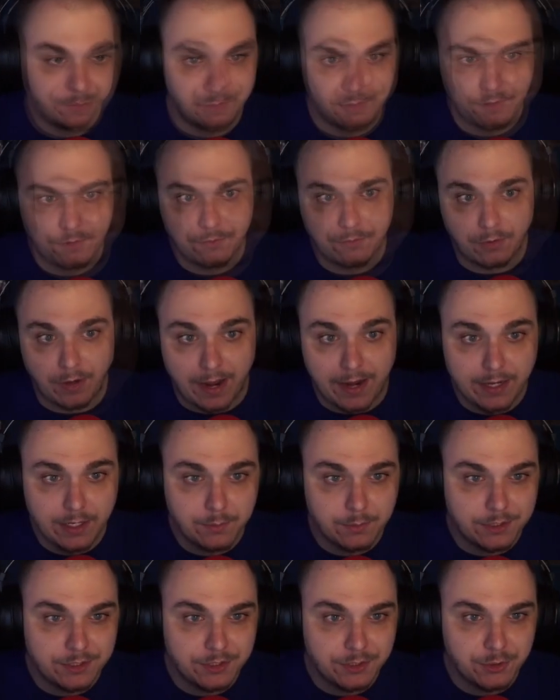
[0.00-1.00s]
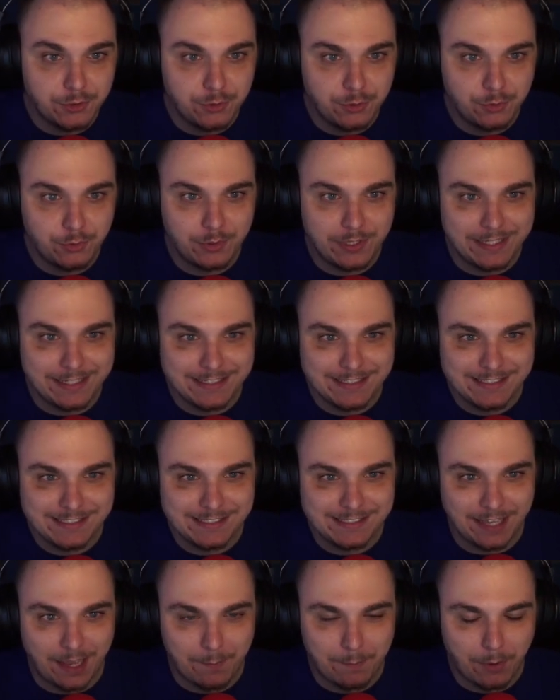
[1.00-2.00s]
For anyone who is
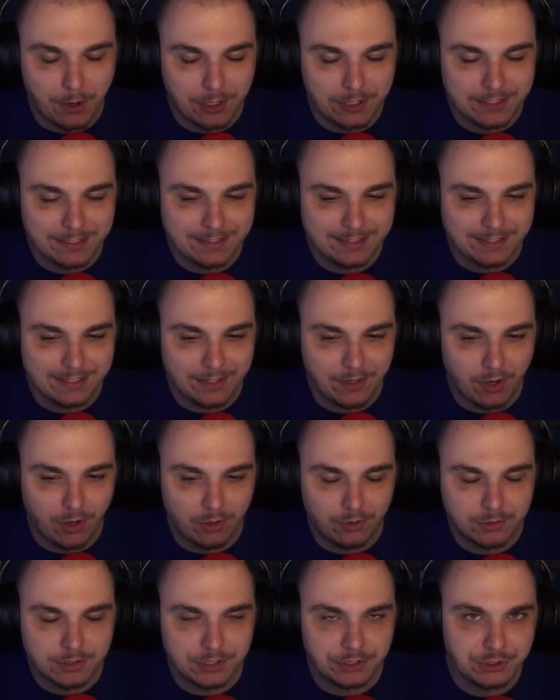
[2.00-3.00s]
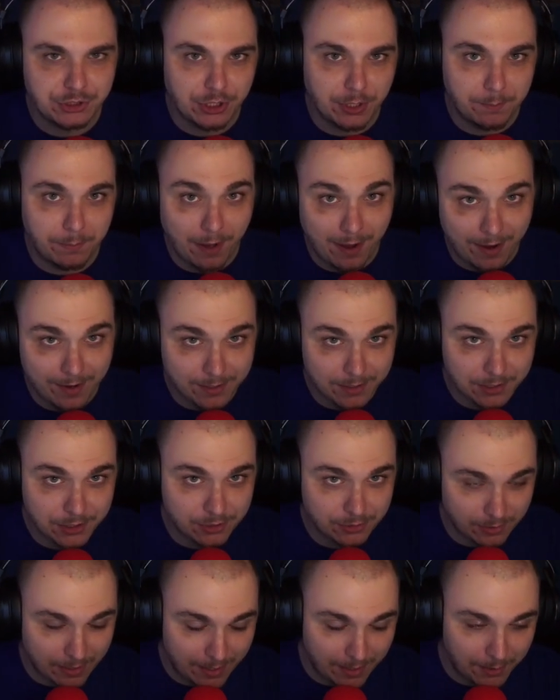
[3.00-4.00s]
a part of the Hulk Jump Higher
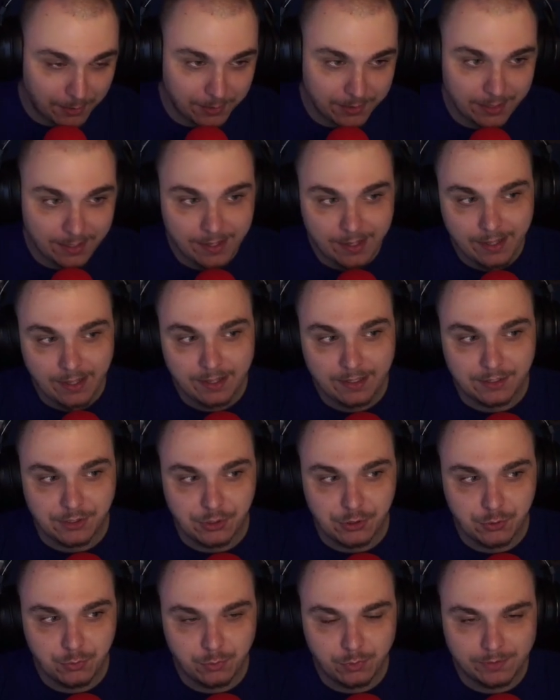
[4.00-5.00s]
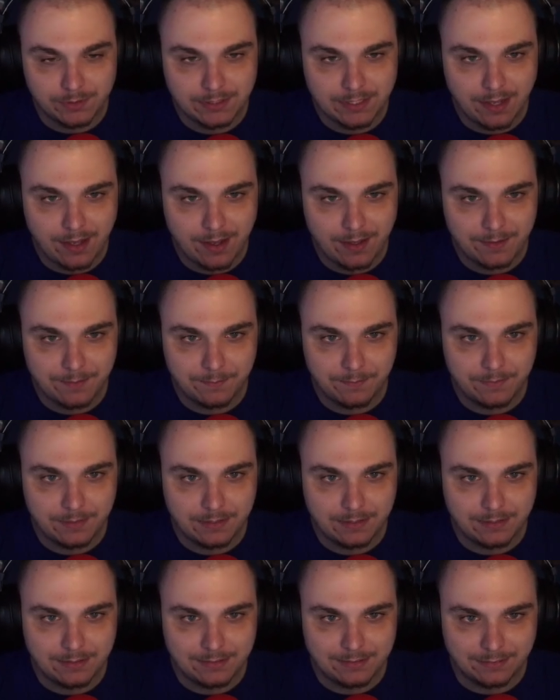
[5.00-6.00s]
crowd, you will not
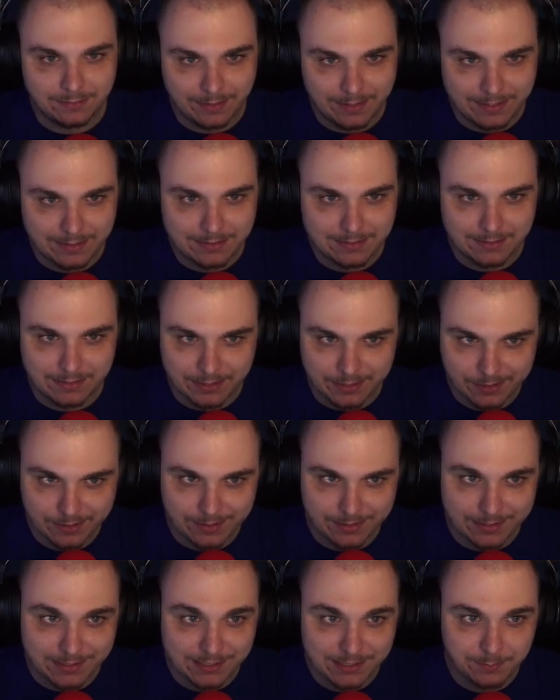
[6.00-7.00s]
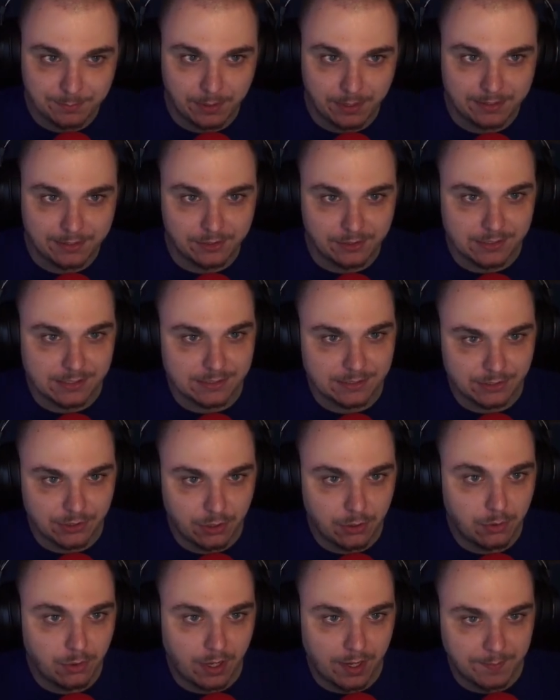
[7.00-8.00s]
like to hear this, but there is
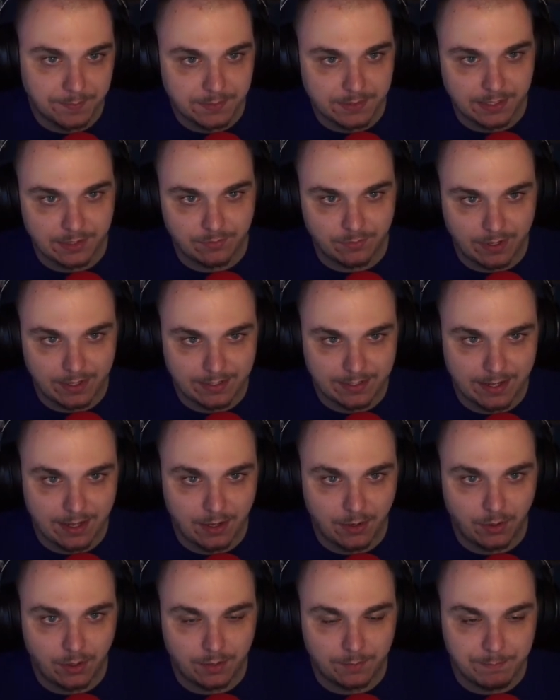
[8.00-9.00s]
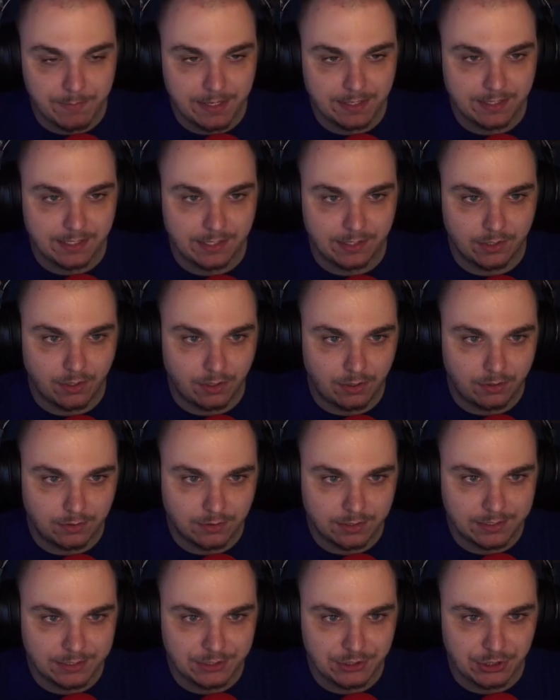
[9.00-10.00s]
no update right now on making
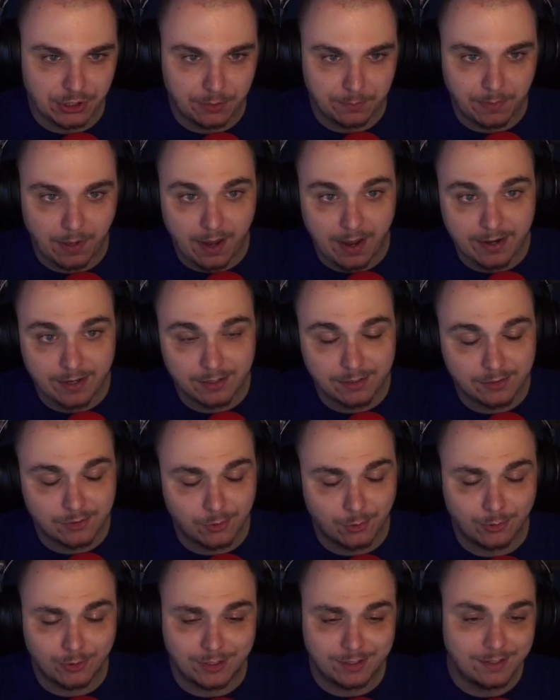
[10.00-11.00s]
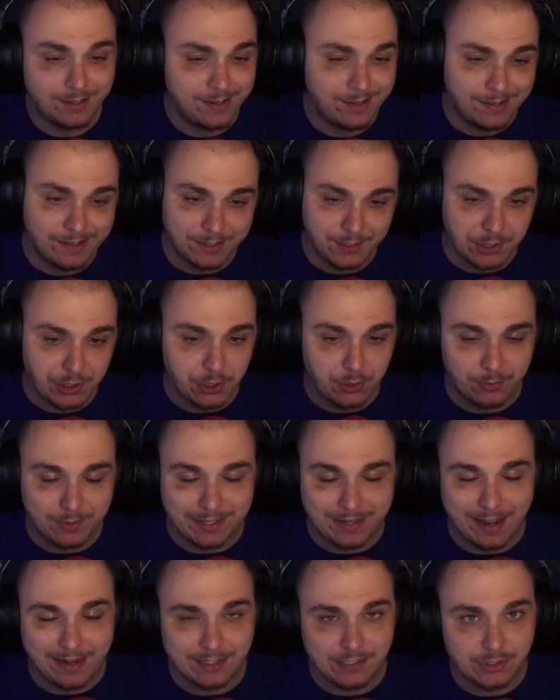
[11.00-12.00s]
Hulk jump higher or, in
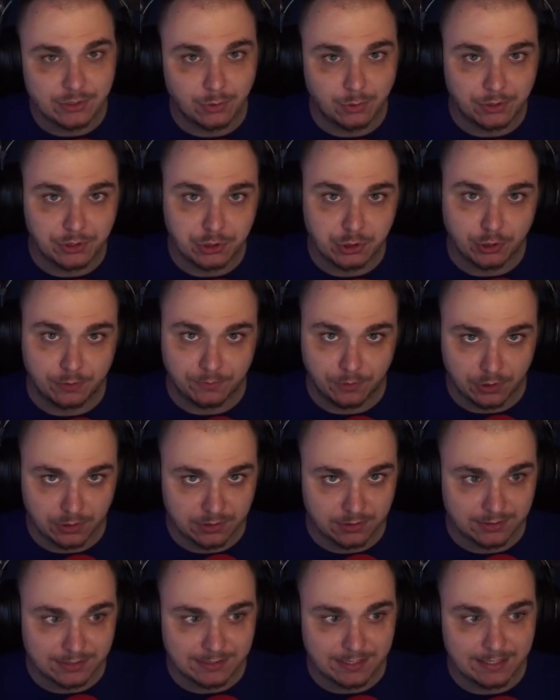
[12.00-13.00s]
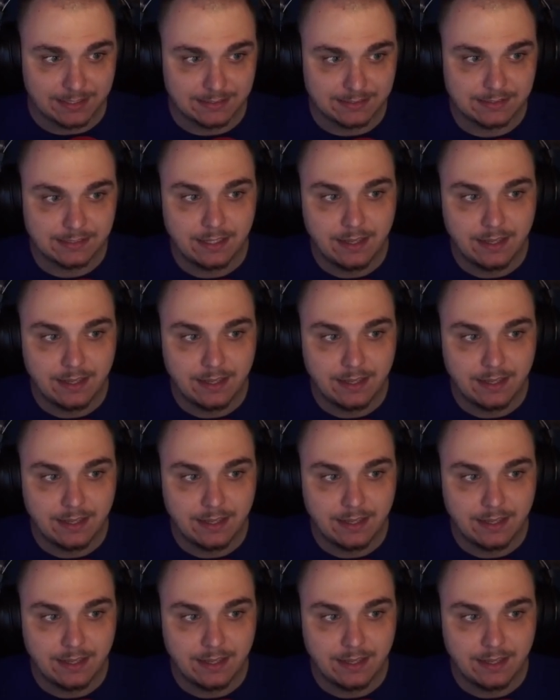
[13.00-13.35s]
any sort of traversal sense.